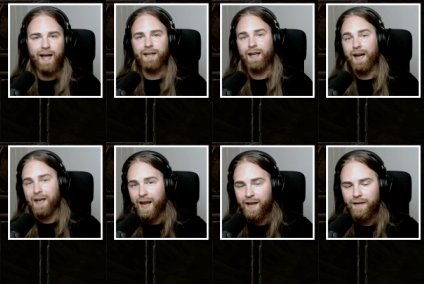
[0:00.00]
like the
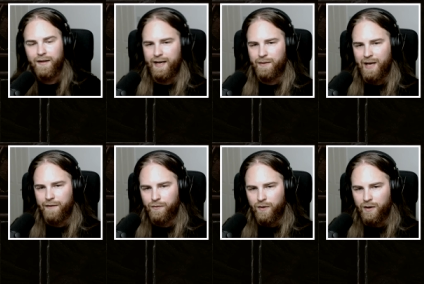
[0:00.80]
idea. And then we
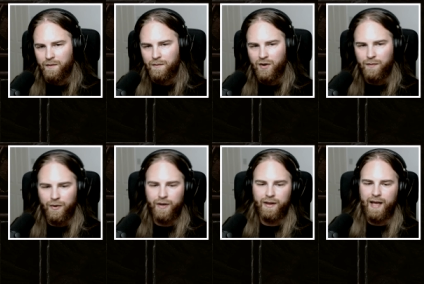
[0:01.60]
have 1 more
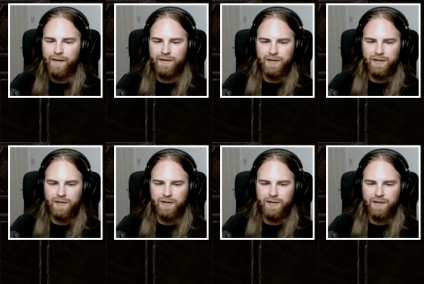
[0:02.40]
point left,